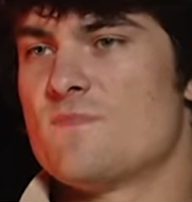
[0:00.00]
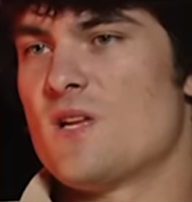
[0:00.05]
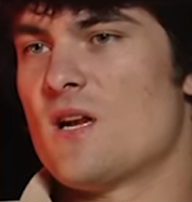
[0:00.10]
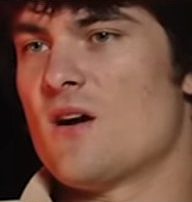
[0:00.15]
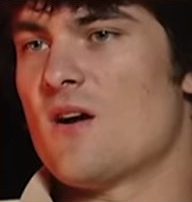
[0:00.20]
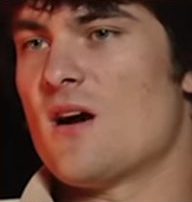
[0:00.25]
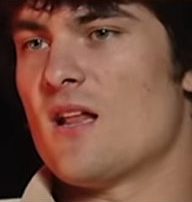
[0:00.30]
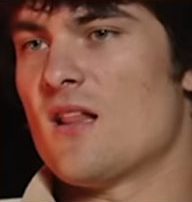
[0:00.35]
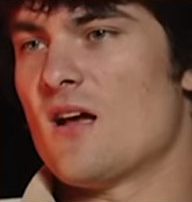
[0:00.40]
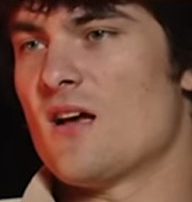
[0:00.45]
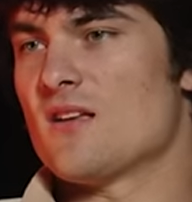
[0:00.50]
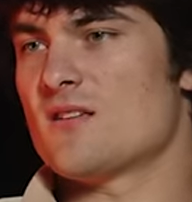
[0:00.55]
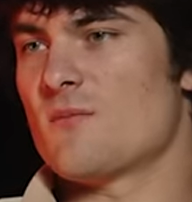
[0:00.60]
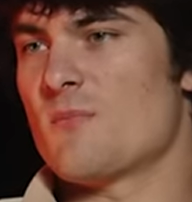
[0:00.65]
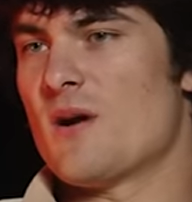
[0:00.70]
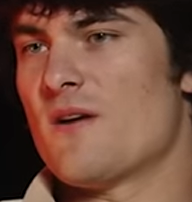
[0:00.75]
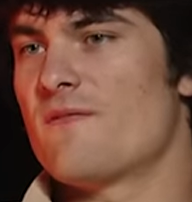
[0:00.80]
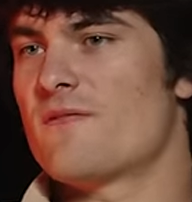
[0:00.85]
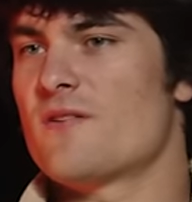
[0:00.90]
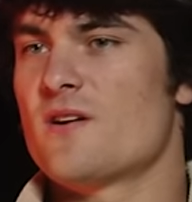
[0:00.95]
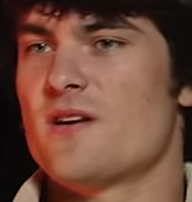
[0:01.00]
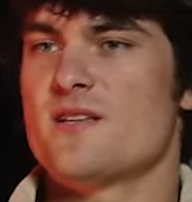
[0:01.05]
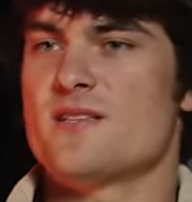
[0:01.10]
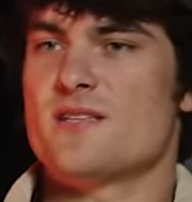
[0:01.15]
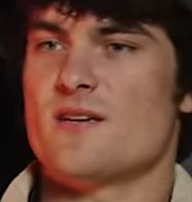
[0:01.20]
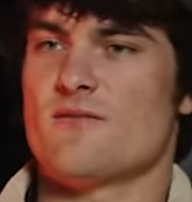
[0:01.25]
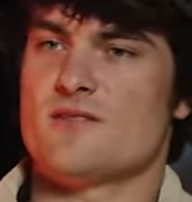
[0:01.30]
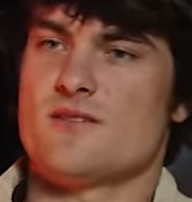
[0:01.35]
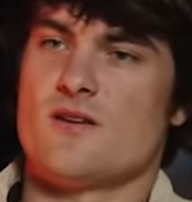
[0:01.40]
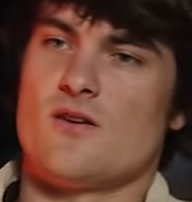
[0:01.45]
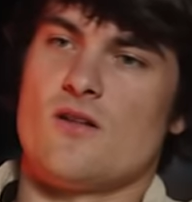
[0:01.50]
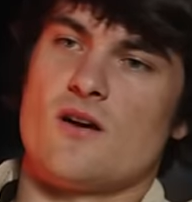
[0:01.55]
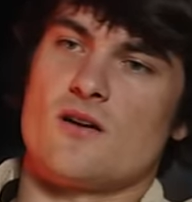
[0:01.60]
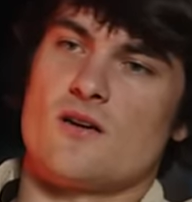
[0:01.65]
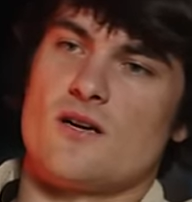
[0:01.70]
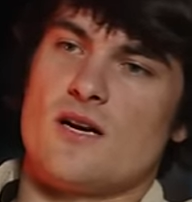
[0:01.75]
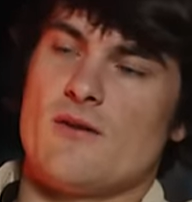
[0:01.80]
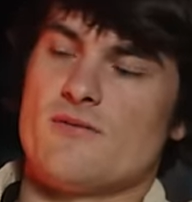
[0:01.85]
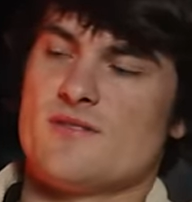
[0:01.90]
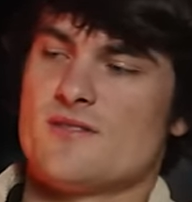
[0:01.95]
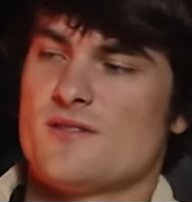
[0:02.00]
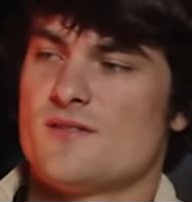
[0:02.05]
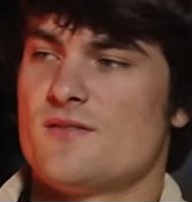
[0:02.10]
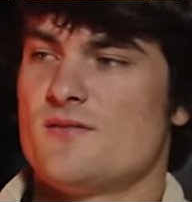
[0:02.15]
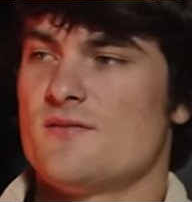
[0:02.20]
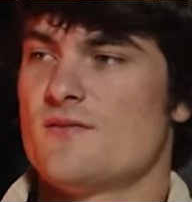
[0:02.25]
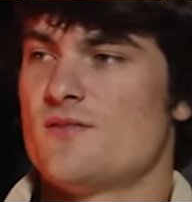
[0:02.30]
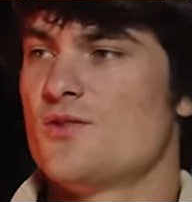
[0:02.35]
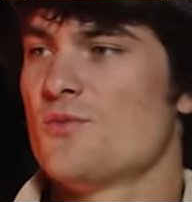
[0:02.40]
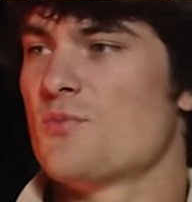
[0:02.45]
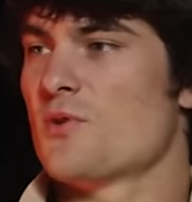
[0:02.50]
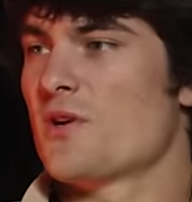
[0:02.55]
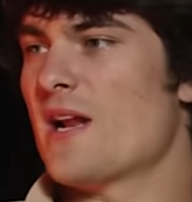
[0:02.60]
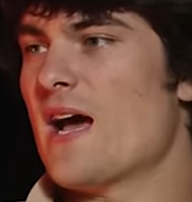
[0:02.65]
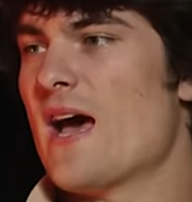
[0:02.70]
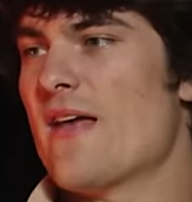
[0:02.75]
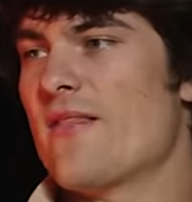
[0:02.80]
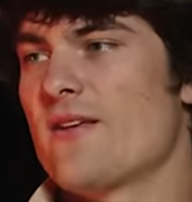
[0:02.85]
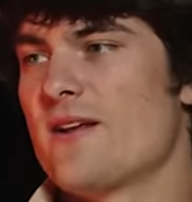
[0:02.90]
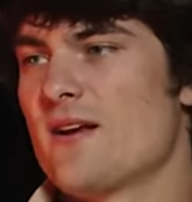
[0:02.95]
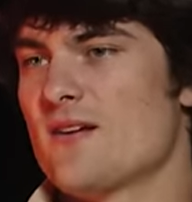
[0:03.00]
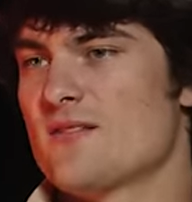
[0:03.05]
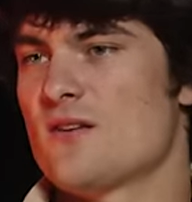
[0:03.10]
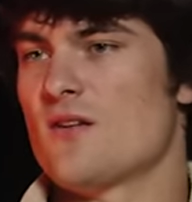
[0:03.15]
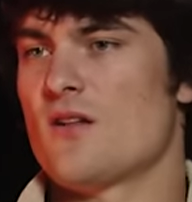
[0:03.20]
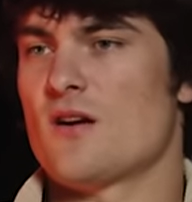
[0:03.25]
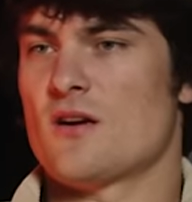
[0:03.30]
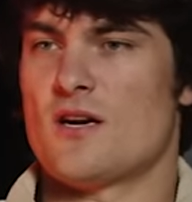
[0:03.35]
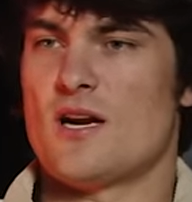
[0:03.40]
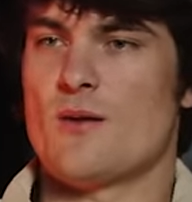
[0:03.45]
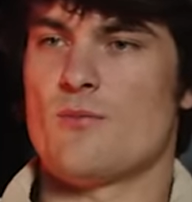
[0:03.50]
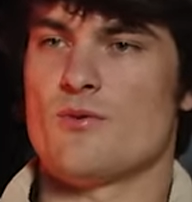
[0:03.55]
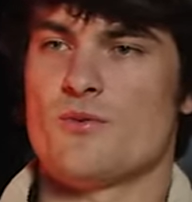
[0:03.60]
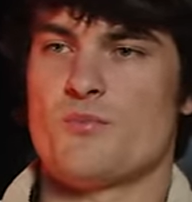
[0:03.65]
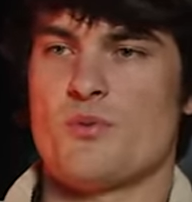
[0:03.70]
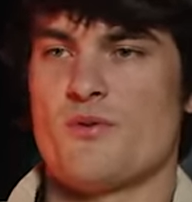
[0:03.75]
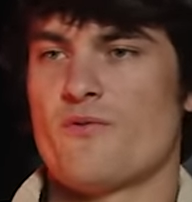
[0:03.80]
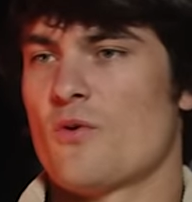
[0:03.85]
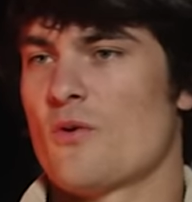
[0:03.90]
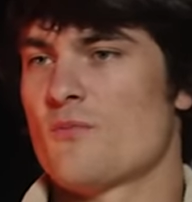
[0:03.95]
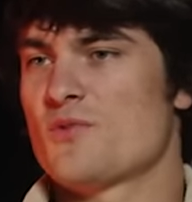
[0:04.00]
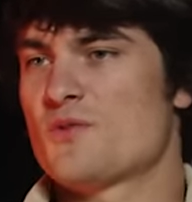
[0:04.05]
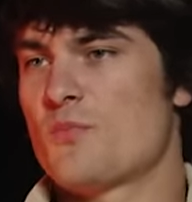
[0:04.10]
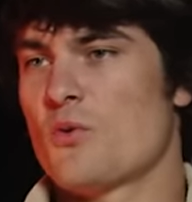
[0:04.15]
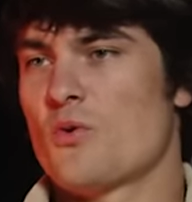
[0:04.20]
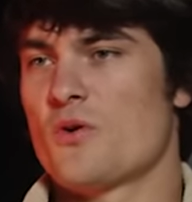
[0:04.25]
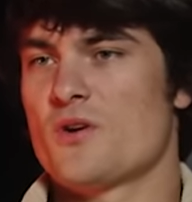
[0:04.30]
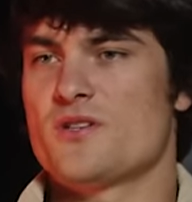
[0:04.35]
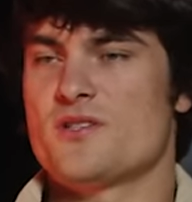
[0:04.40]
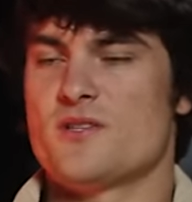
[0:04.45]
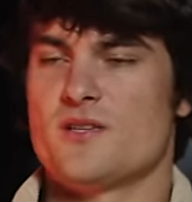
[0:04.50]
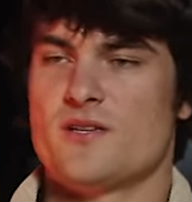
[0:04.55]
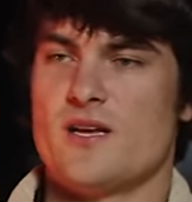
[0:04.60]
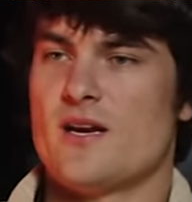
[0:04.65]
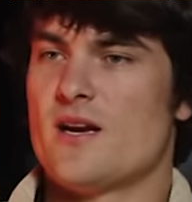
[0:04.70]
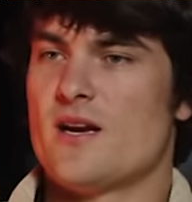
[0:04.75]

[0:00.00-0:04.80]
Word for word: You know, I lost all my friends. I was no longer I was a super good athlete. I was no longer able to perform sports and da